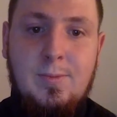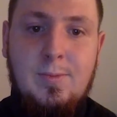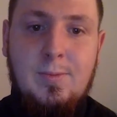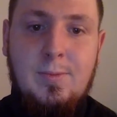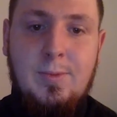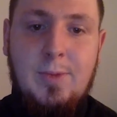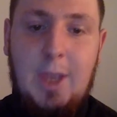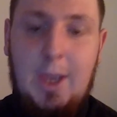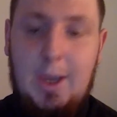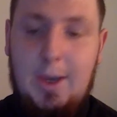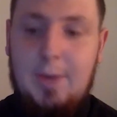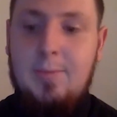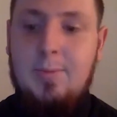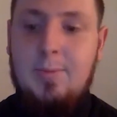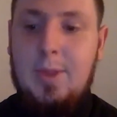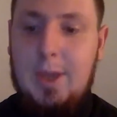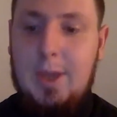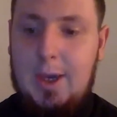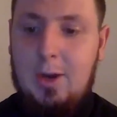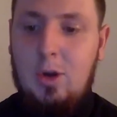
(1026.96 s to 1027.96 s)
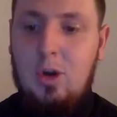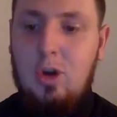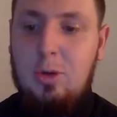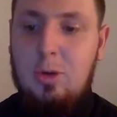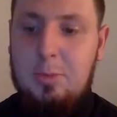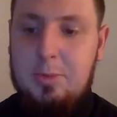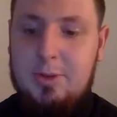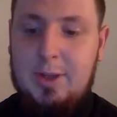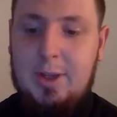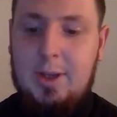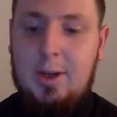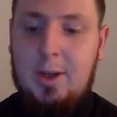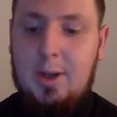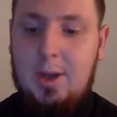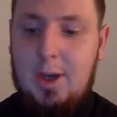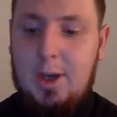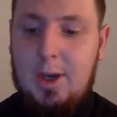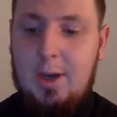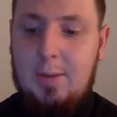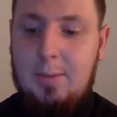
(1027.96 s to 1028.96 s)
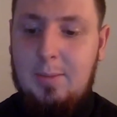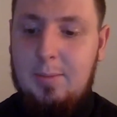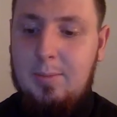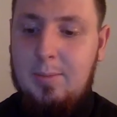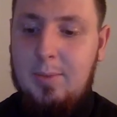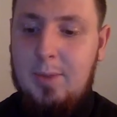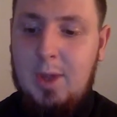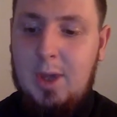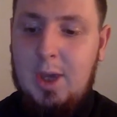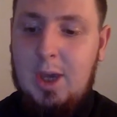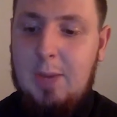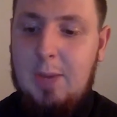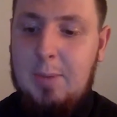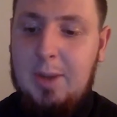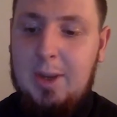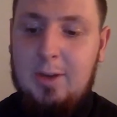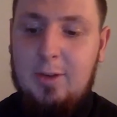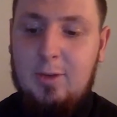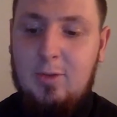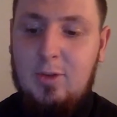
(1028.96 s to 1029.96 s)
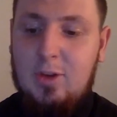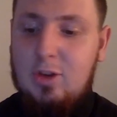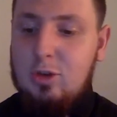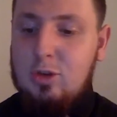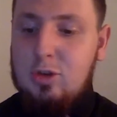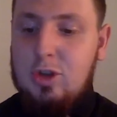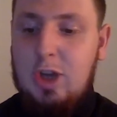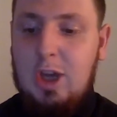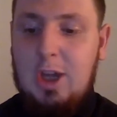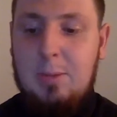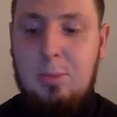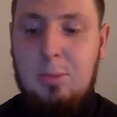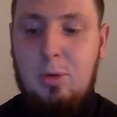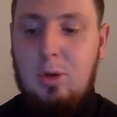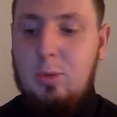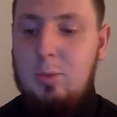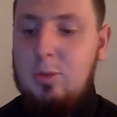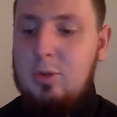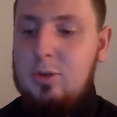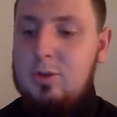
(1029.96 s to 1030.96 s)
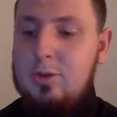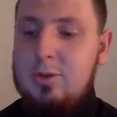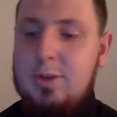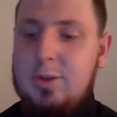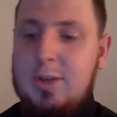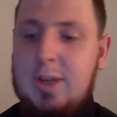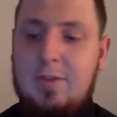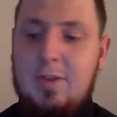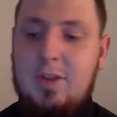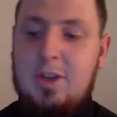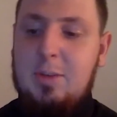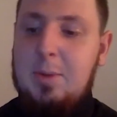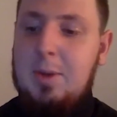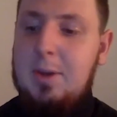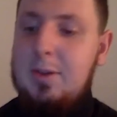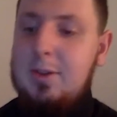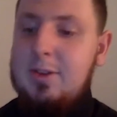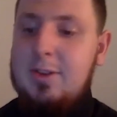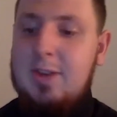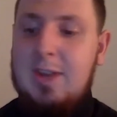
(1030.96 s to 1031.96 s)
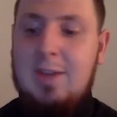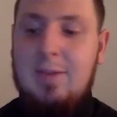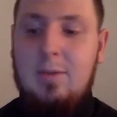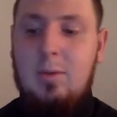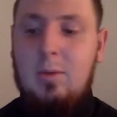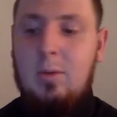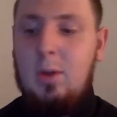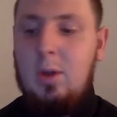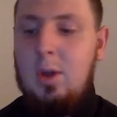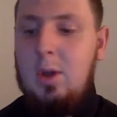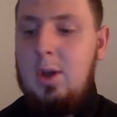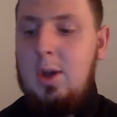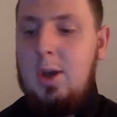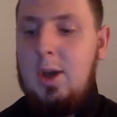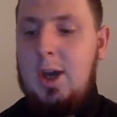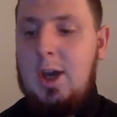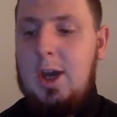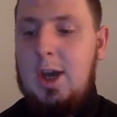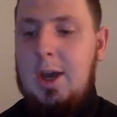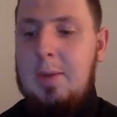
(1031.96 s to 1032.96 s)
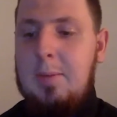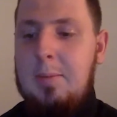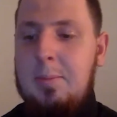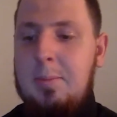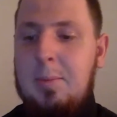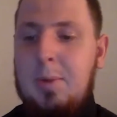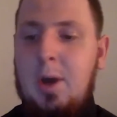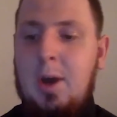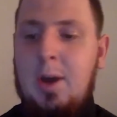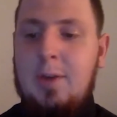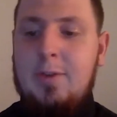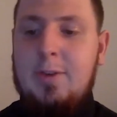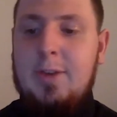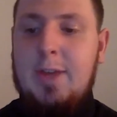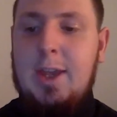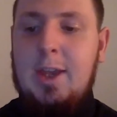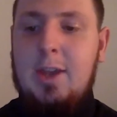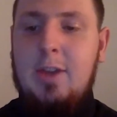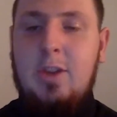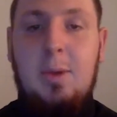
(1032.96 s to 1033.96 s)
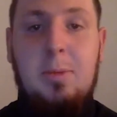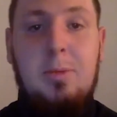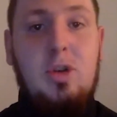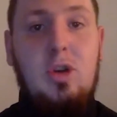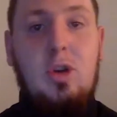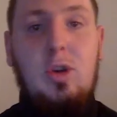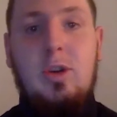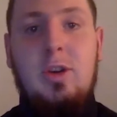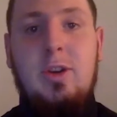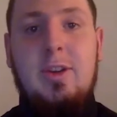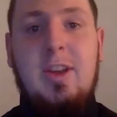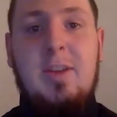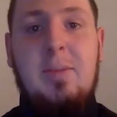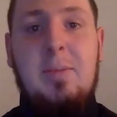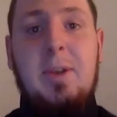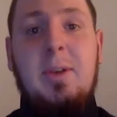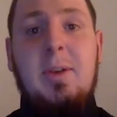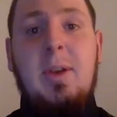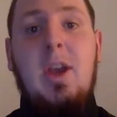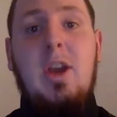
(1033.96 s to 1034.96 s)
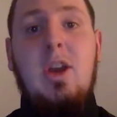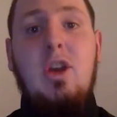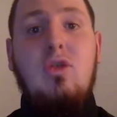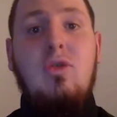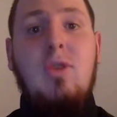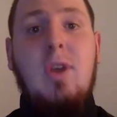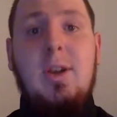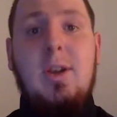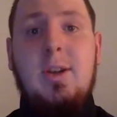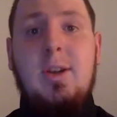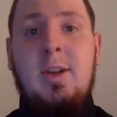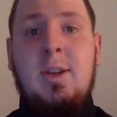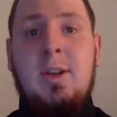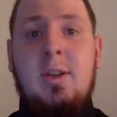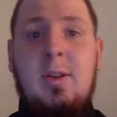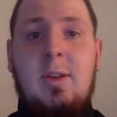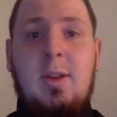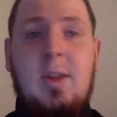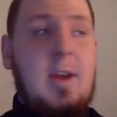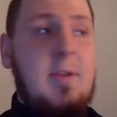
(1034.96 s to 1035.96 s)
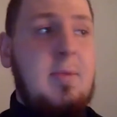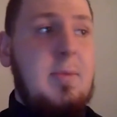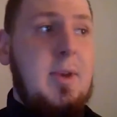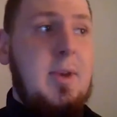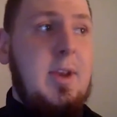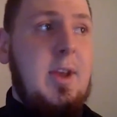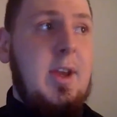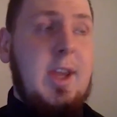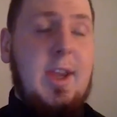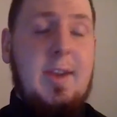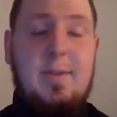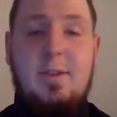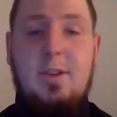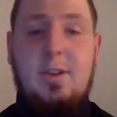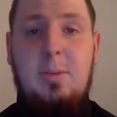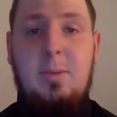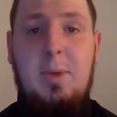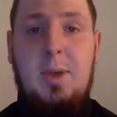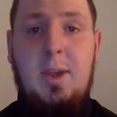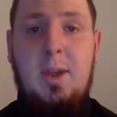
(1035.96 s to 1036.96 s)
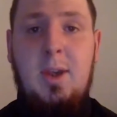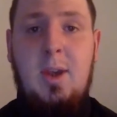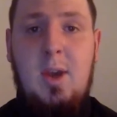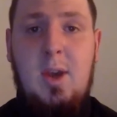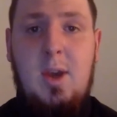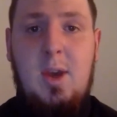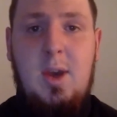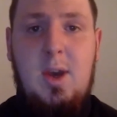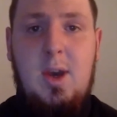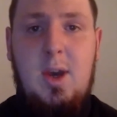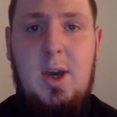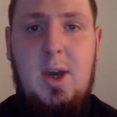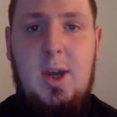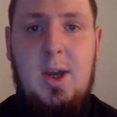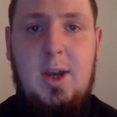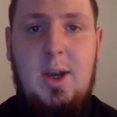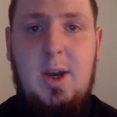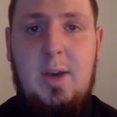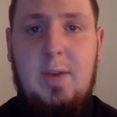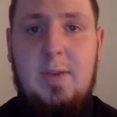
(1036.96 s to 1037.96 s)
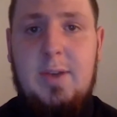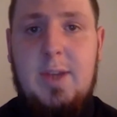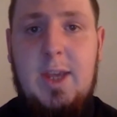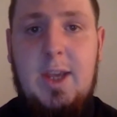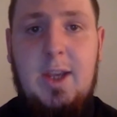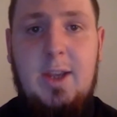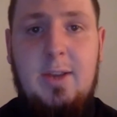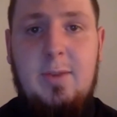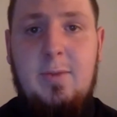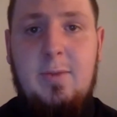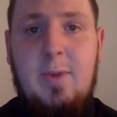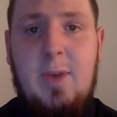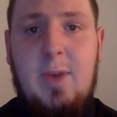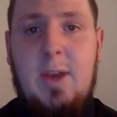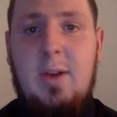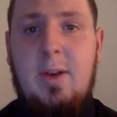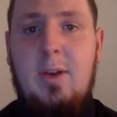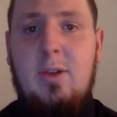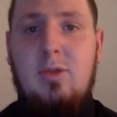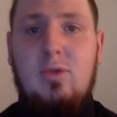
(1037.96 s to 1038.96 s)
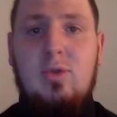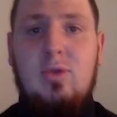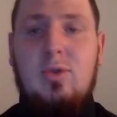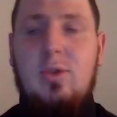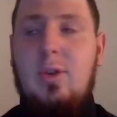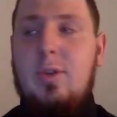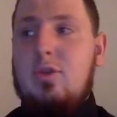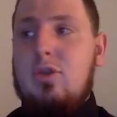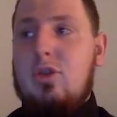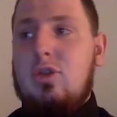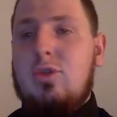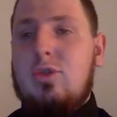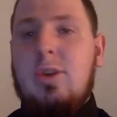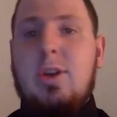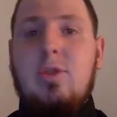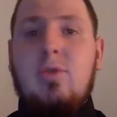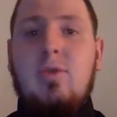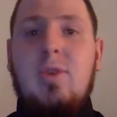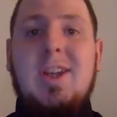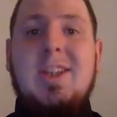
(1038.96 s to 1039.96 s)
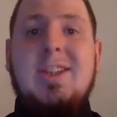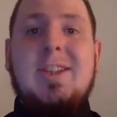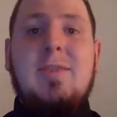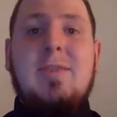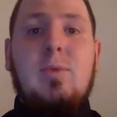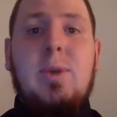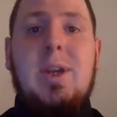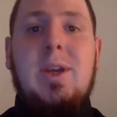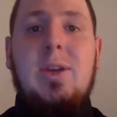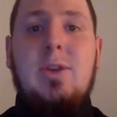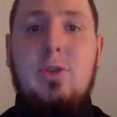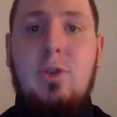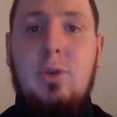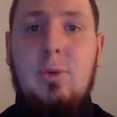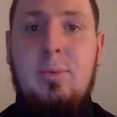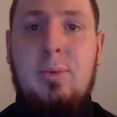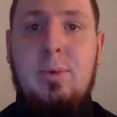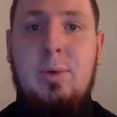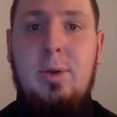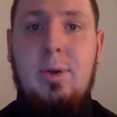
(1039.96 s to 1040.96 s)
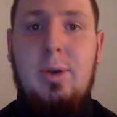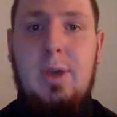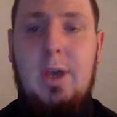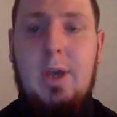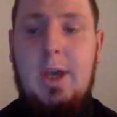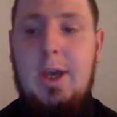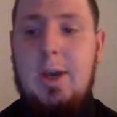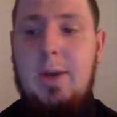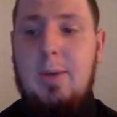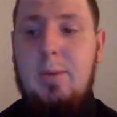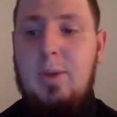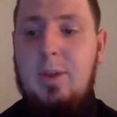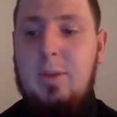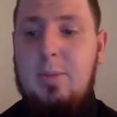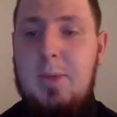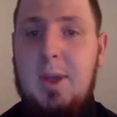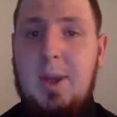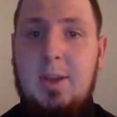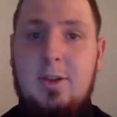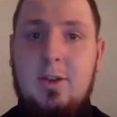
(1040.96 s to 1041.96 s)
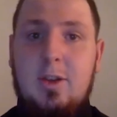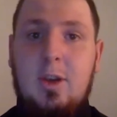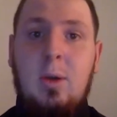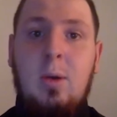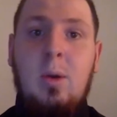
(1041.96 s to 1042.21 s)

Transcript: Yeah, 100%. I mean, the original starting point was never to be on this level, but I've taken the opportunities that have been granted to me, and I've taken them, and I've just tried to raise everyone else up with me. So